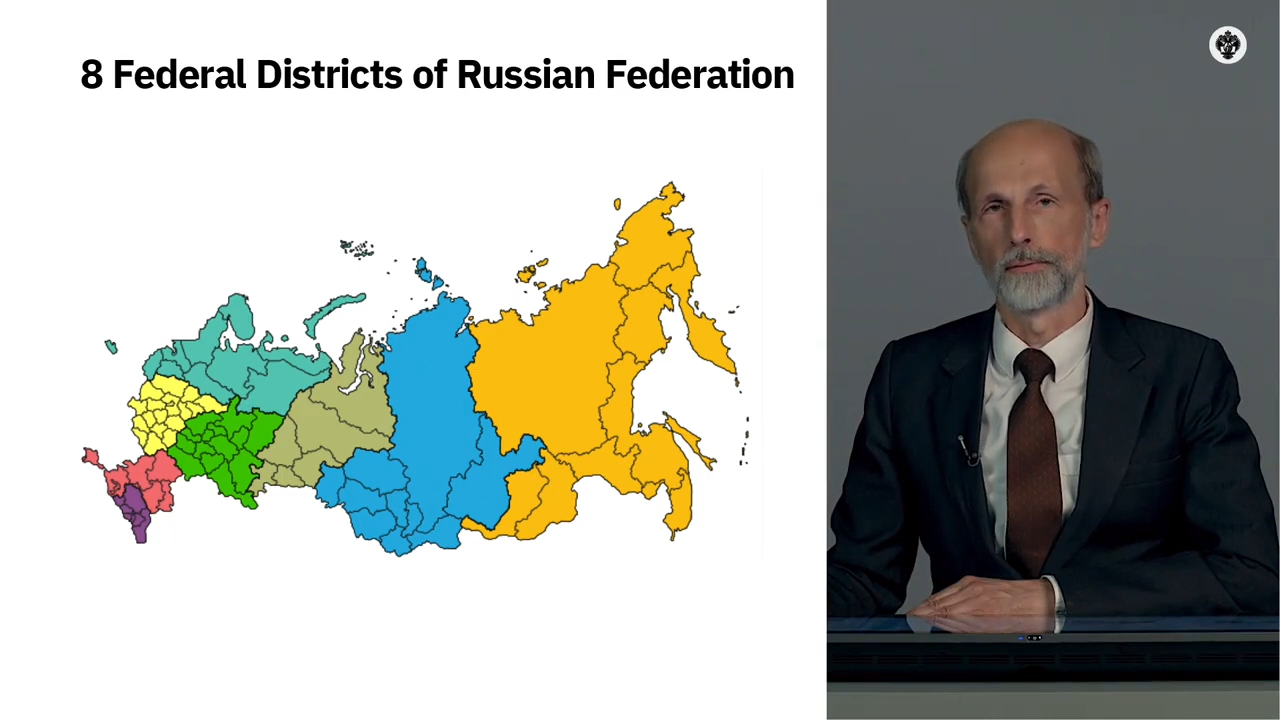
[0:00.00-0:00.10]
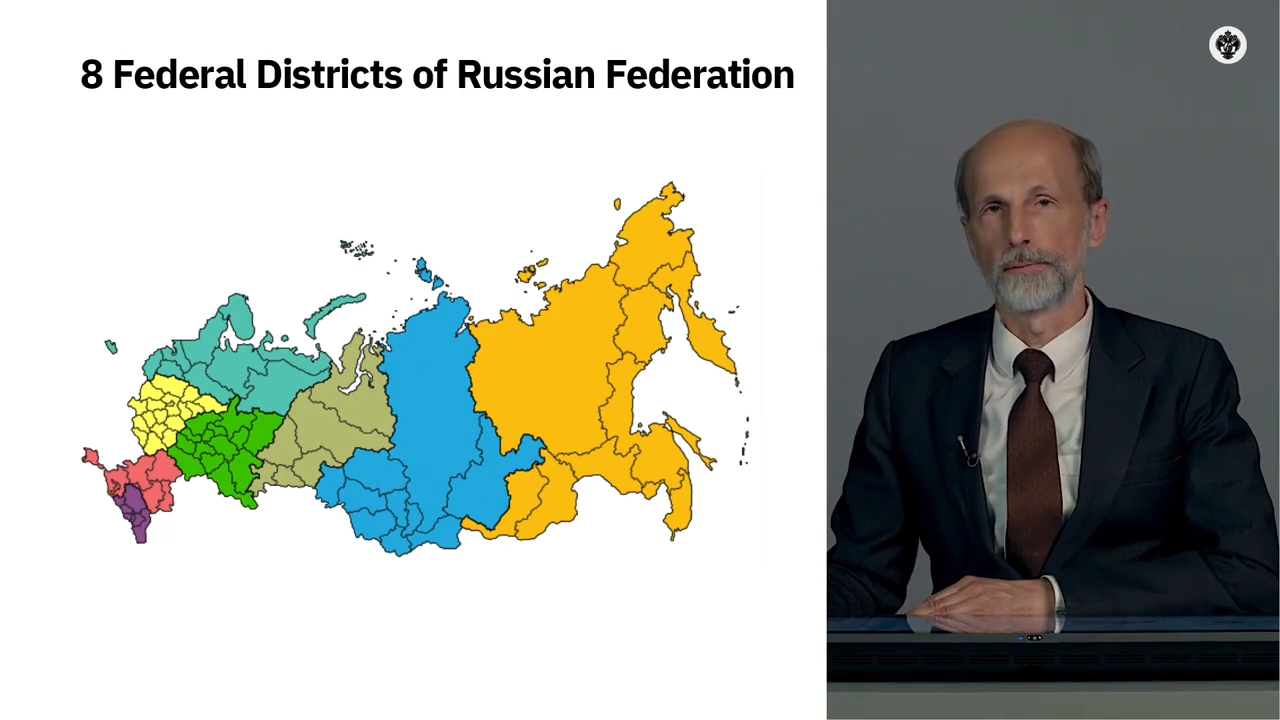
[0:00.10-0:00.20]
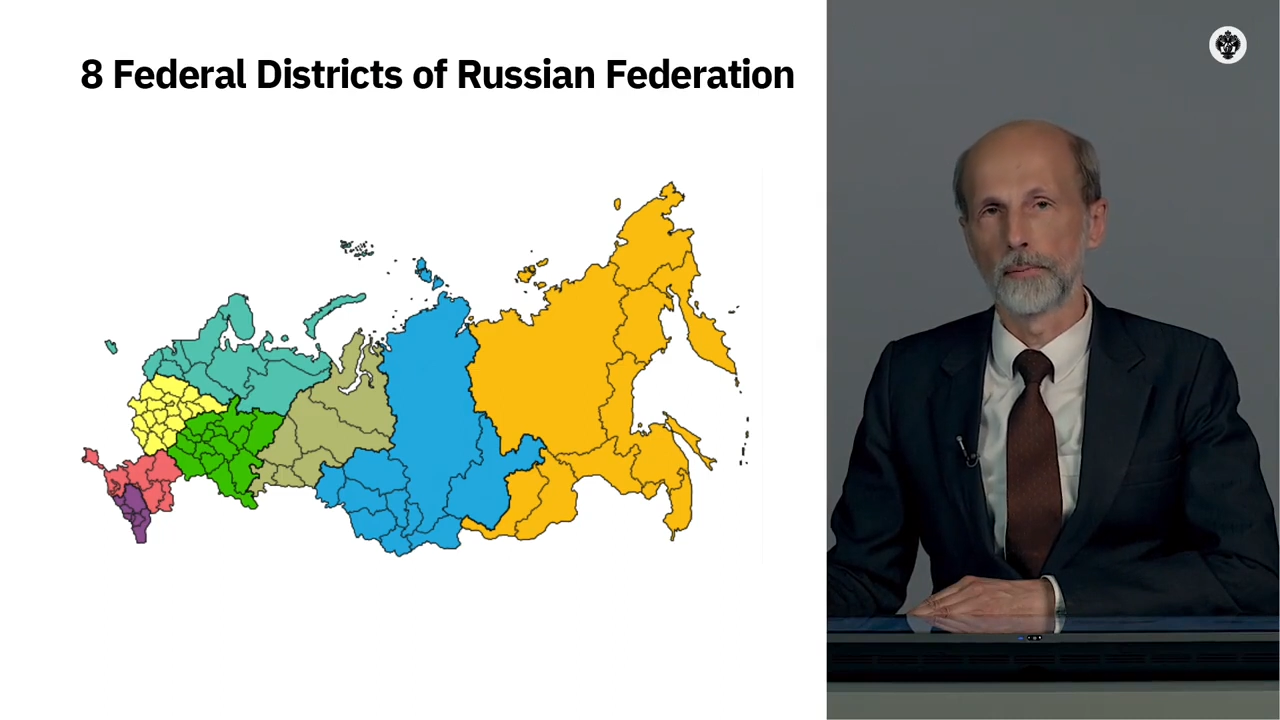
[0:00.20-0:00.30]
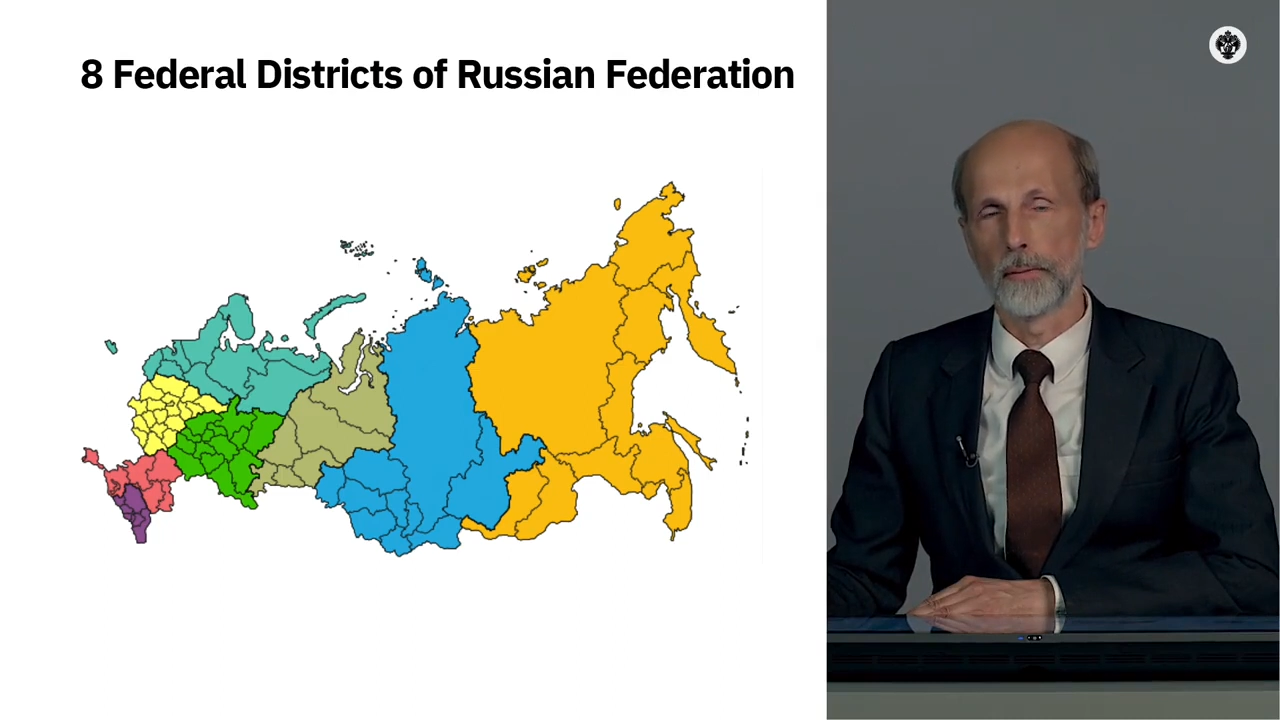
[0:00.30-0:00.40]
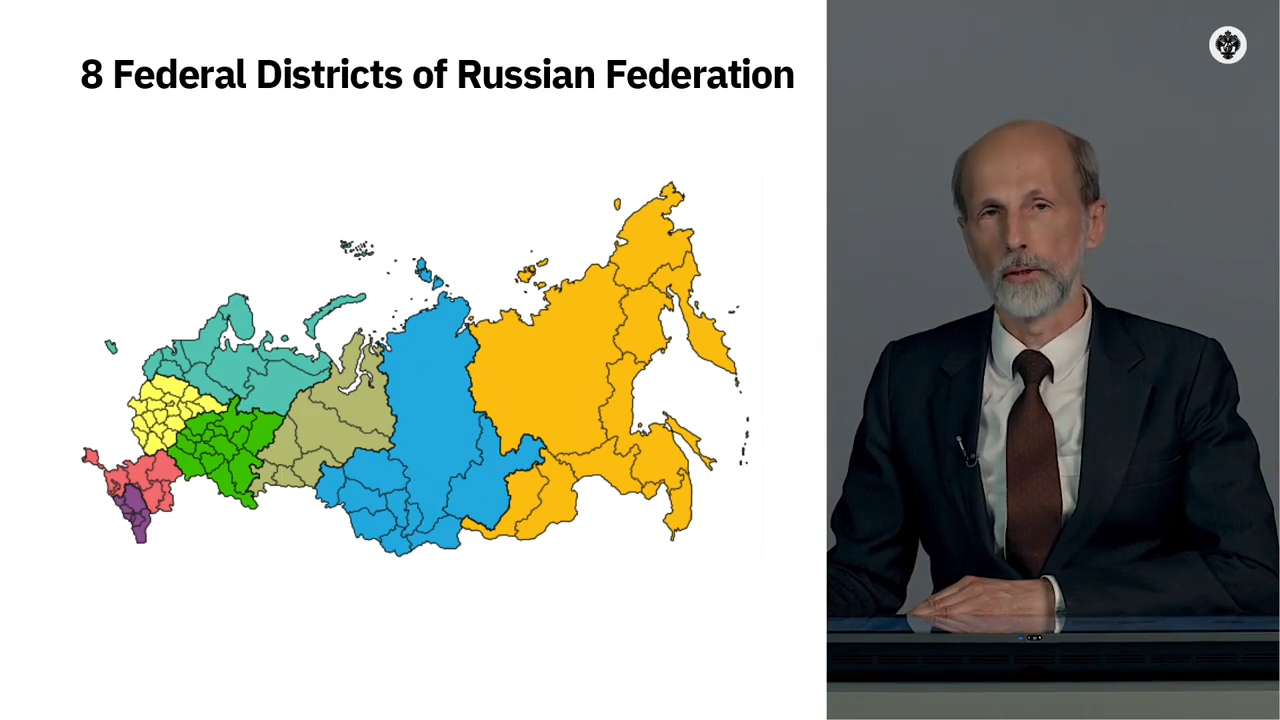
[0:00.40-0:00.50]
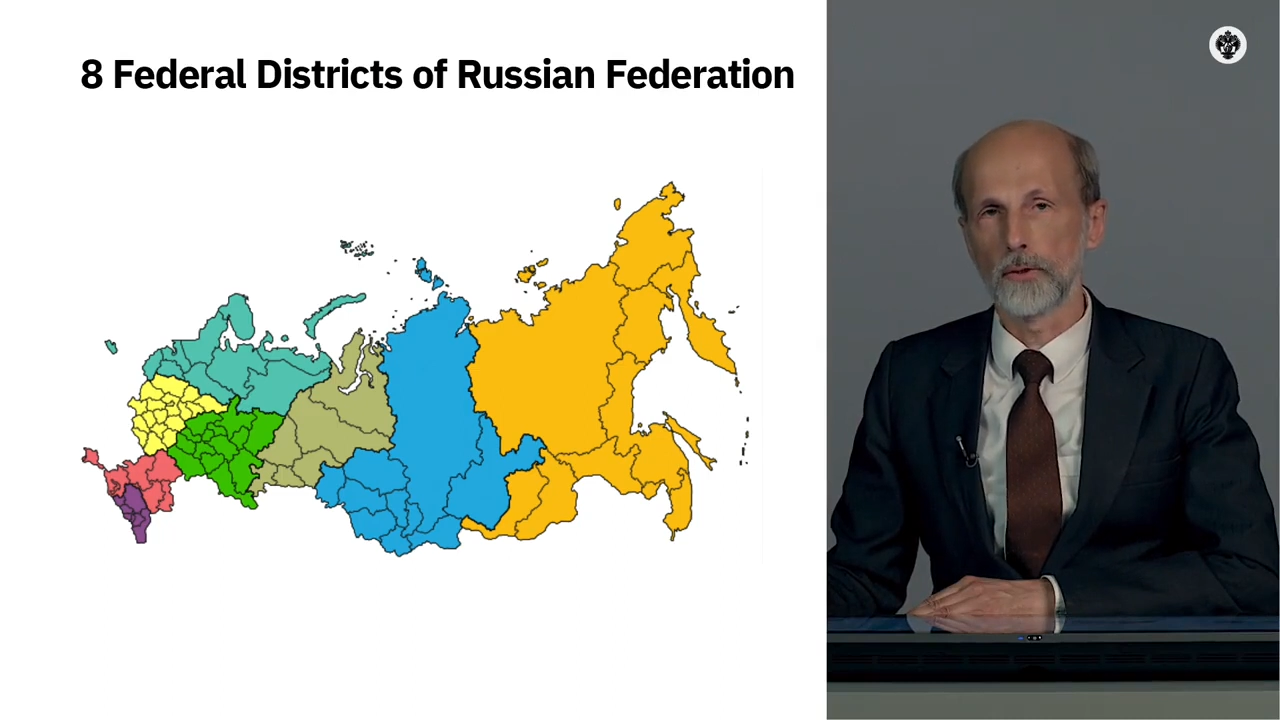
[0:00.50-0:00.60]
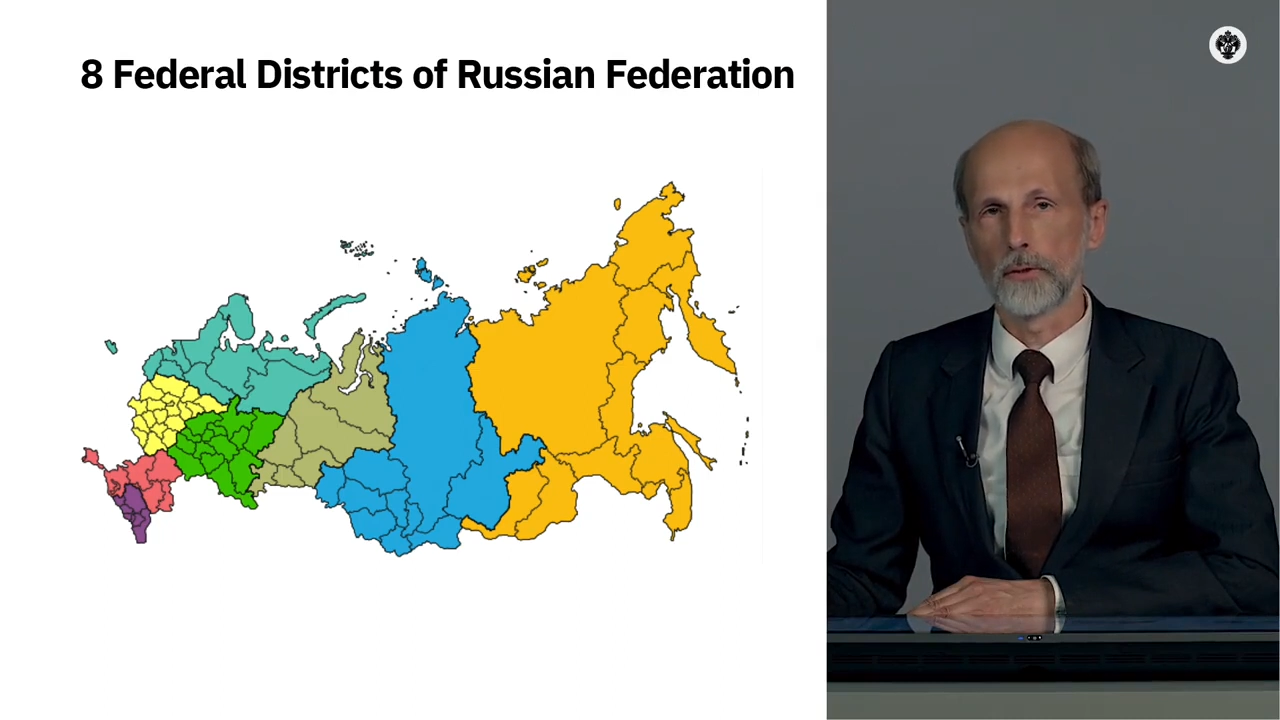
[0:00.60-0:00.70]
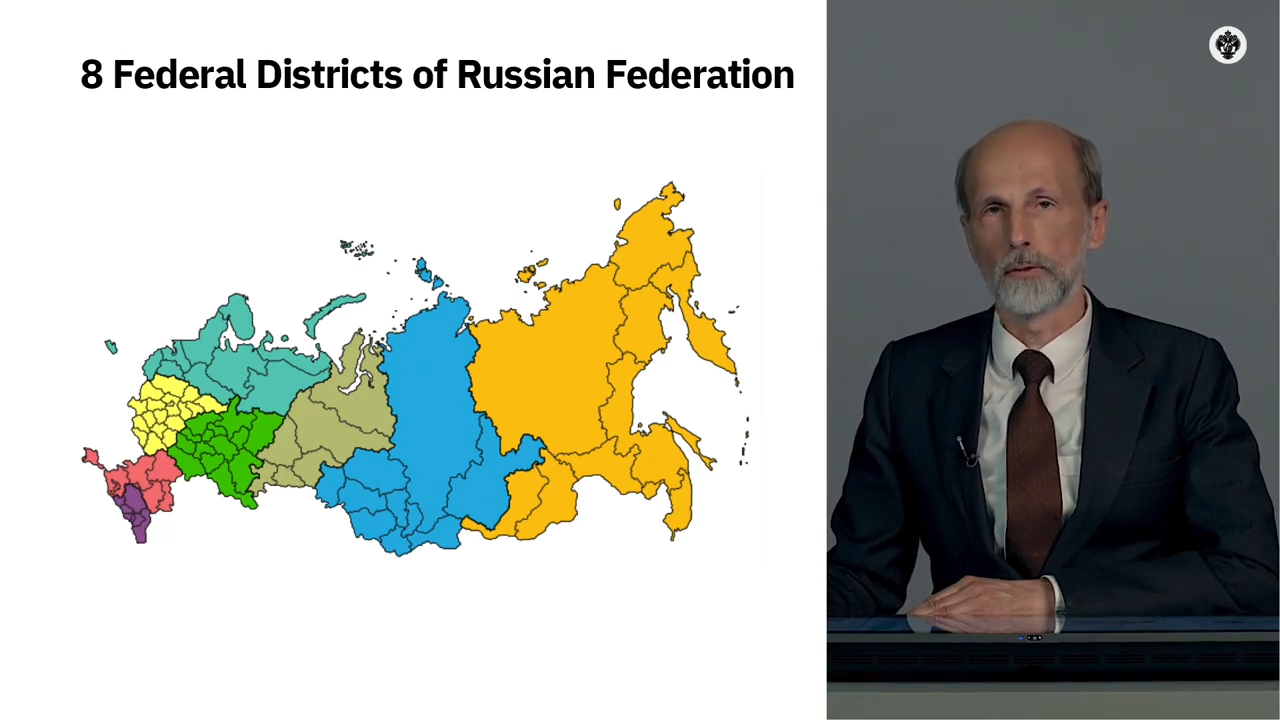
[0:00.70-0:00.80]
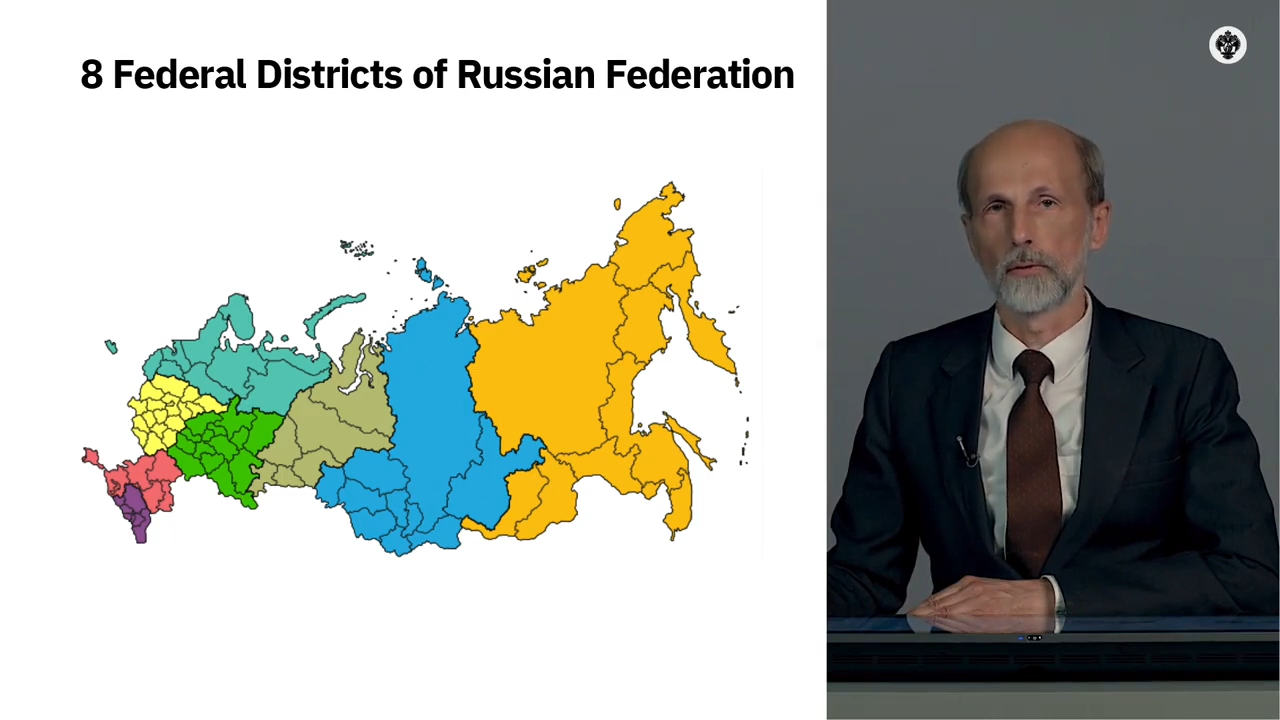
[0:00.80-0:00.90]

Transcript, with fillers: information,